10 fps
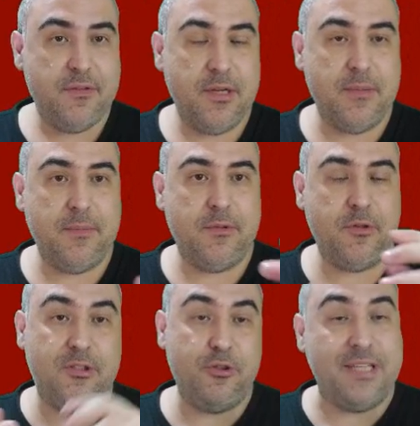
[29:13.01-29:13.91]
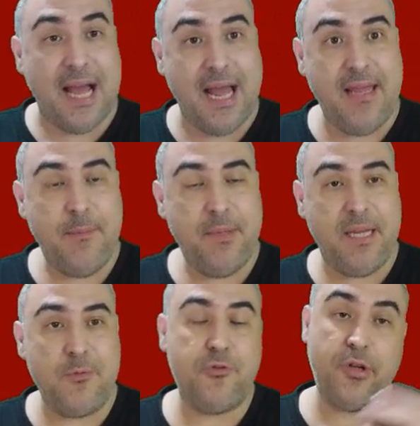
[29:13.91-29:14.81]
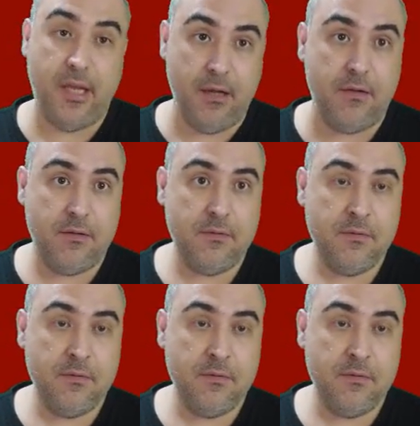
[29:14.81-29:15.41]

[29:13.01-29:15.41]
So to die becomes to kill.